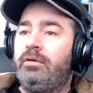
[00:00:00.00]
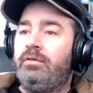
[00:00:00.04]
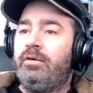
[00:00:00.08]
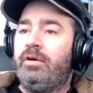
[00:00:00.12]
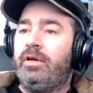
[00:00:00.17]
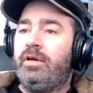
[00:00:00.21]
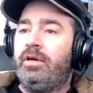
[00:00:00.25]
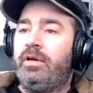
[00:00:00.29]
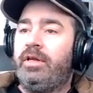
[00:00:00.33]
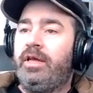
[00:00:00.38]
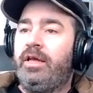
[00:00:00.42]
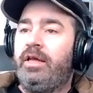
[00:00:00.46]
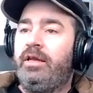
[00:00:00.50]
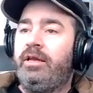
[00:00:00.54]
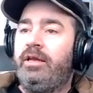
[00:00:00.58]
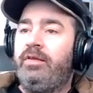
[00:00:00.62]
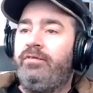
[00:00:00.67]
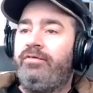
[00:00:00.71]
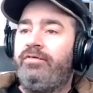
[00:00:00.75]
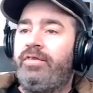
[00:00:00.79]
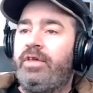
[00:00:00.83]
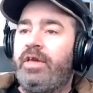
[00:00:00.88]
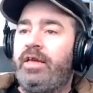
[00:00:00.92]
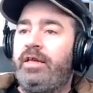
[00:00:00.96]
right? And
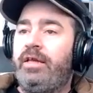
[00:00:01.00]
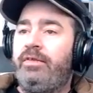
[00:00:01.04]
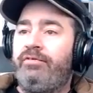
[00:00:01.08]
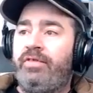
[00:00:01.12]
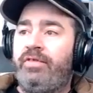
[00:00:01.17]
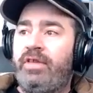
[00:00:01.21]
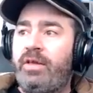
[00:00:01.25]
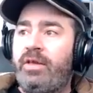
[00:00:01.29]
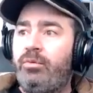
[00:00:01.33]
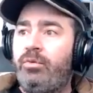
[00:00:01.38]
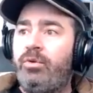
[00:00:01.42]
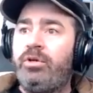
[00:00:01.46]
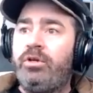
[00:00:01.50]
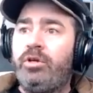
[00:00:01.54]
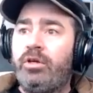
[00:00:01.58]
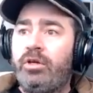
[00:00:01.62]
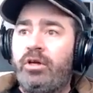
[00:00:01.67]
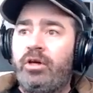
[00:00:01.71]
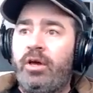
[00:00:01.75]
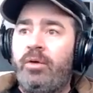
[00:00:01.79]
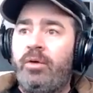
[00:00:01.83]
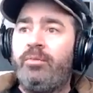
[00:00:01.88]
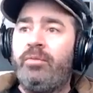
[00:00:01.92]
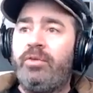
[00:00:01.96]
if they want to
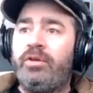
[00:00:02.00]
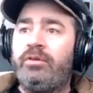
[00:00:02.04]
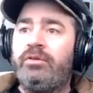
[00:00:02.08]
come and,